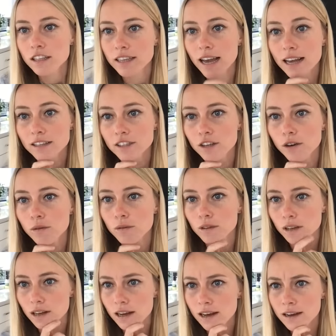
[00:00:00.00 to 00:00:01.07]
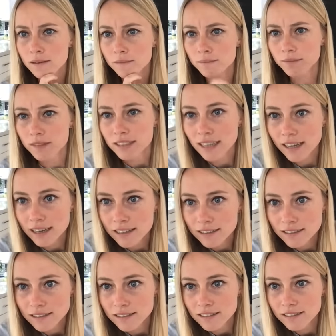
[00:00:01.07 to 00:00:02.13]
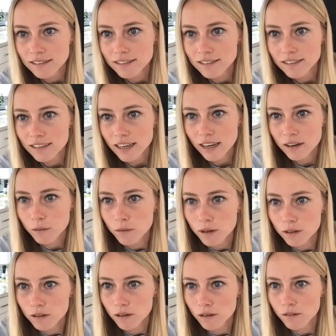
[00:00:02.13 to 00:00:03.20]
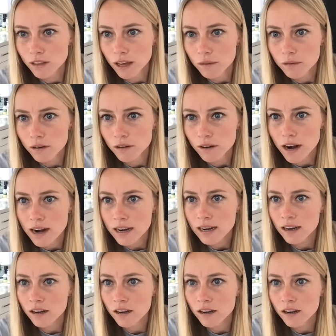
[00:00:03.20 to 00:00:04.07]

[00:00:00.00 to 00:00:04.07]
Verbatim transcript: Yeah. So um, uh, kind of went over that one already